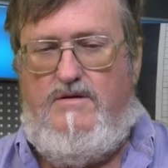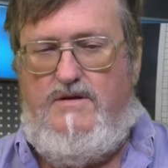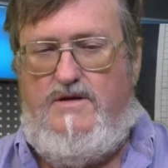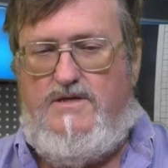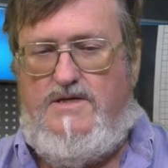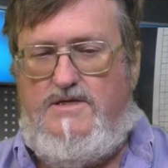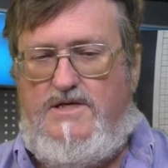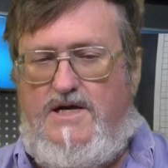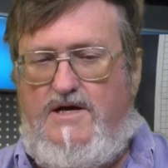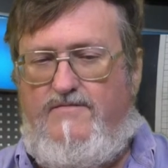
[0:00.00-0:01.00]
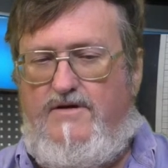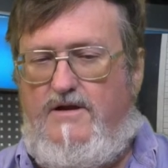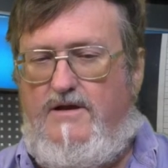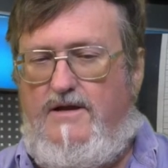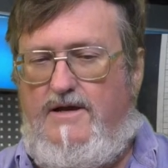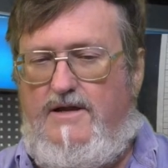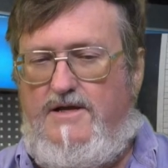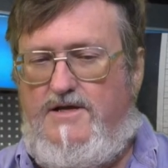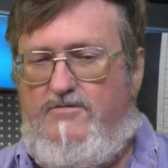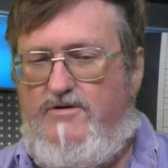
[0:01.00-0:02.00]
It does have a little L E
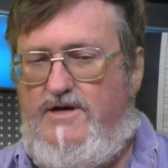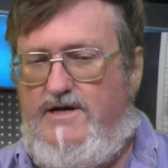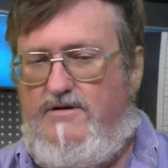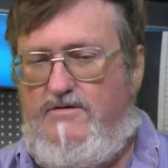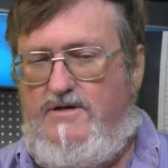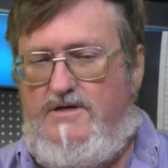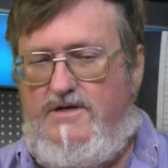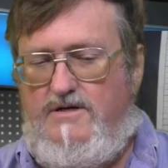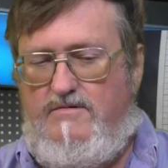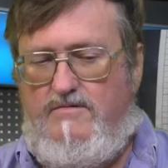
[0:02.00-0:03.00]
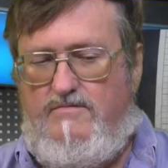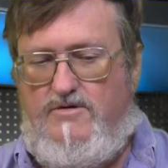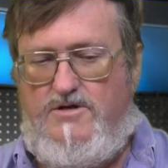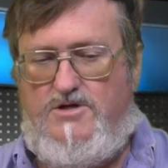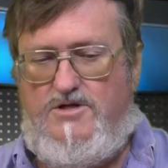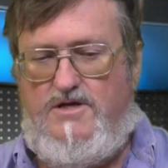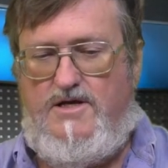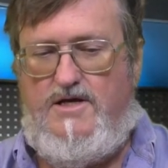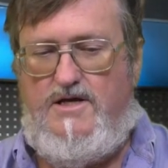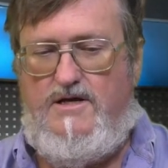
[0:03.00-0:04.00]
D readout on it, which
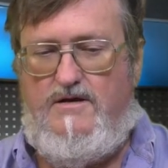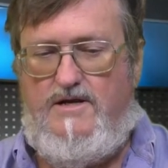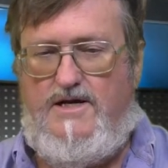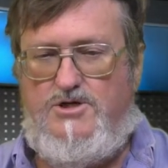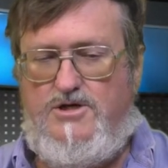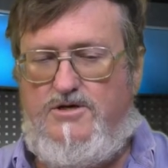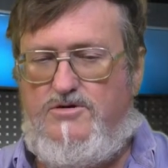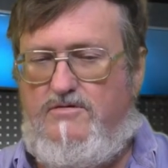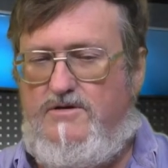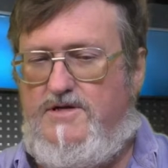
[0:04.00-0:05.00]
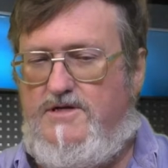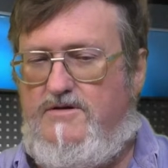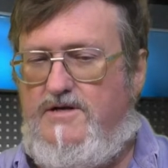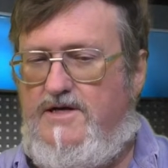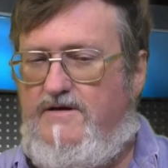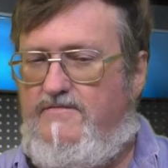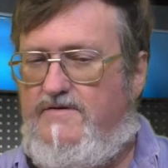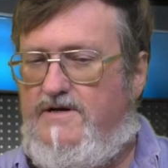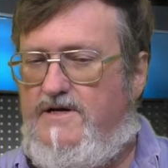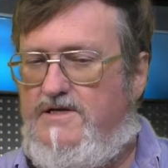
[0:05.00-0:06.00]
the larger controller does not have,
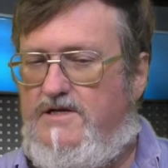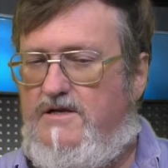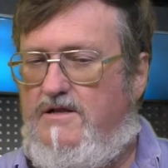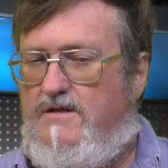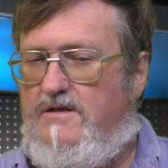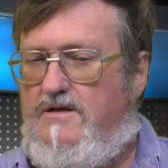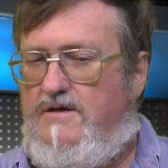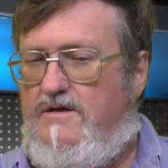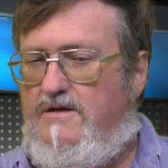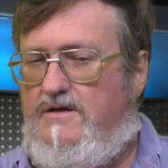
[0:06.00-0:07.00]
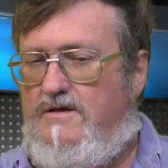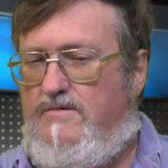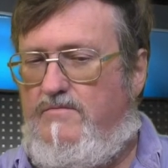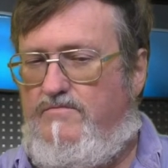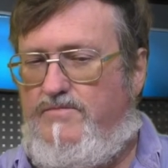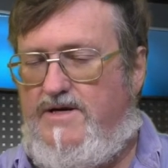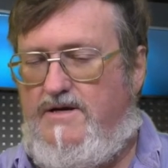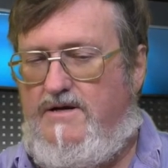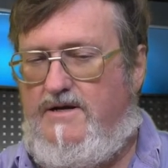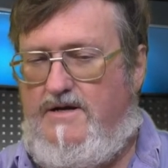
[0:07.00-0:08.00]
and it has a little
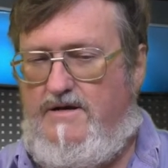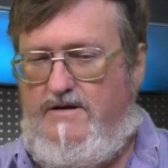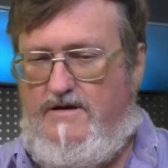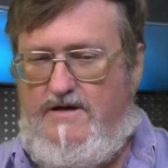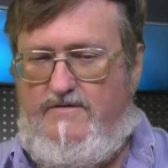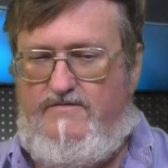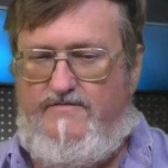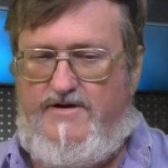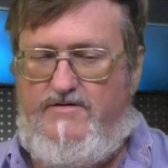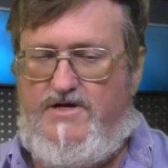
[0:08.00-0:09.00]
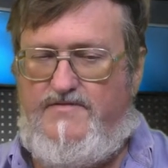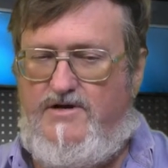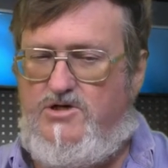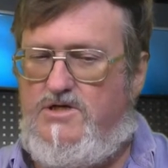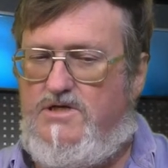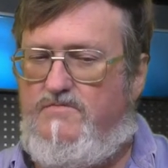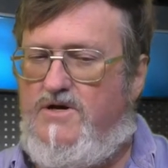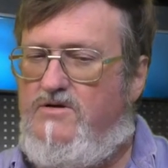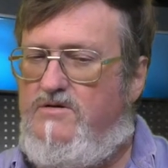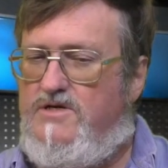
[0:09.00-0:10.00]
button for various functions and
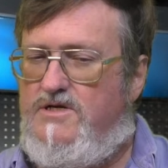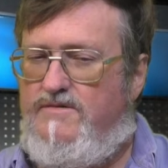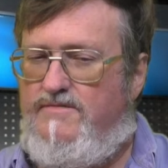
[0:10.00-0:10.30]
modes.